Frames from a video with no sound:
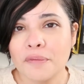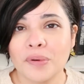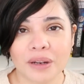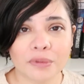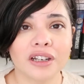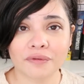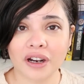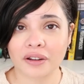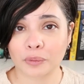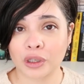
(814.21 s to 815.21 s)
But I'm gonna
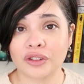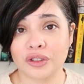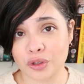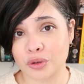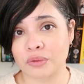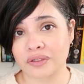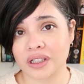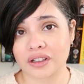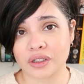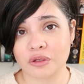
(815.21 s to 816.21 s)
recommend Do You Dream of
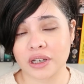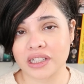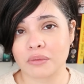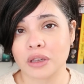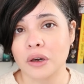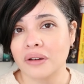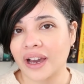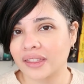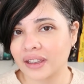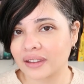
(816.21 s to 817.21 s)
Terror 2 by Tammy O.
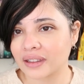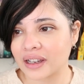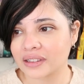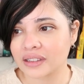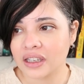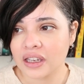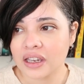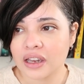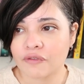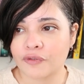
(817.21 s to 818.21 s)
I think that
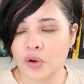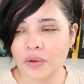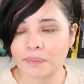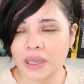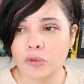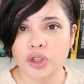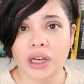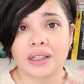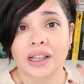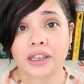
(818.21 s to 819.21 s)
for people
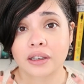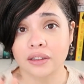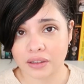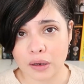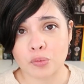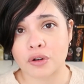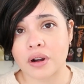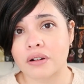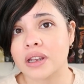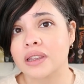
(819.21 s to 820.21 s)
that like
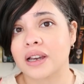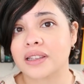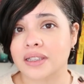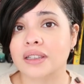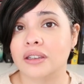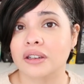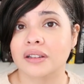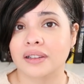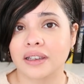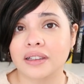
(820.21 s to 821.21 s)
contemporary, that's a
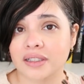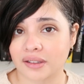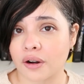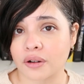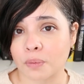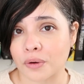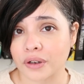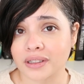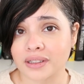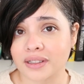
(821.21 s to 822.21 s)
good like starter
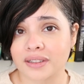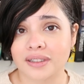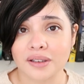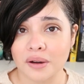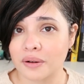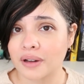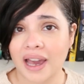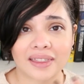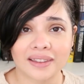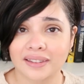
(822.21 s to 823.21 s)
point. So
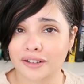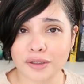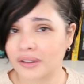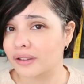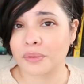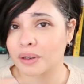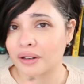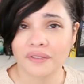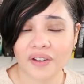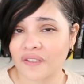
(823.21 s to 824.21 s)
I think that there's a little
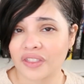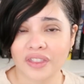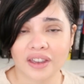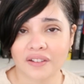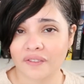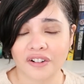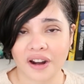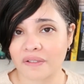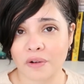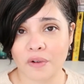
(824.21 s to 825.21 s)
bit of everything for
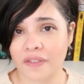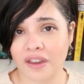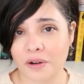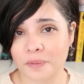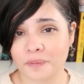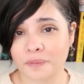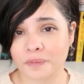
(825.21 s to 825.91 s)
everyone there.